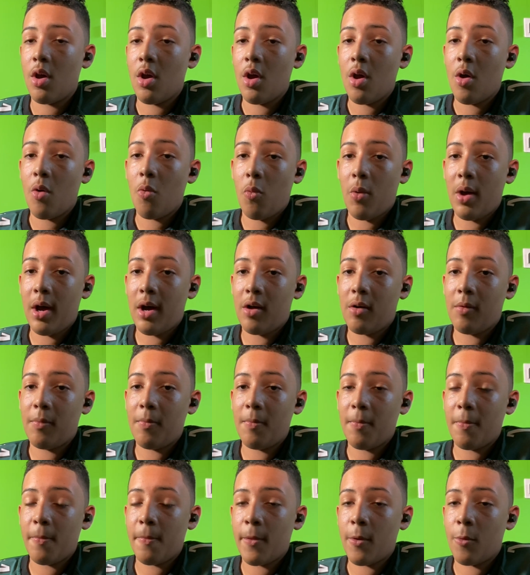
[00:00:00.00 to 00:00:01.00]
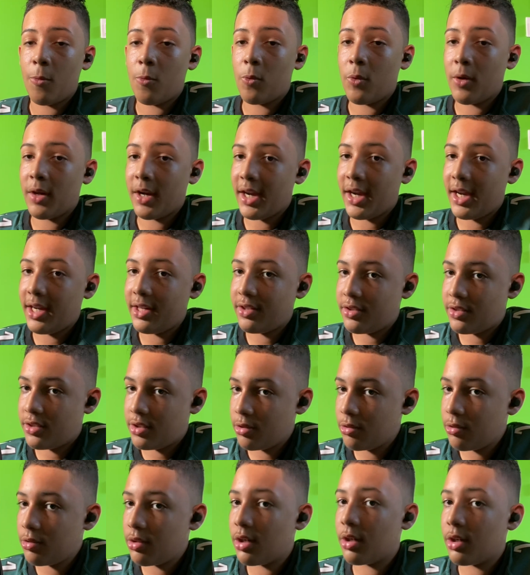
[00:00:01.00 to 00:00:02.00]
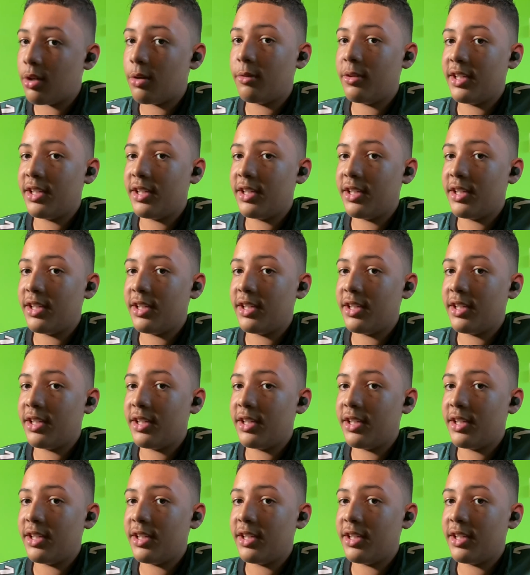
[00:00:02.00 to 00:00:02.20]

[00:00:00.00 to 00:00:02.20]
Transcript: Well, what I do know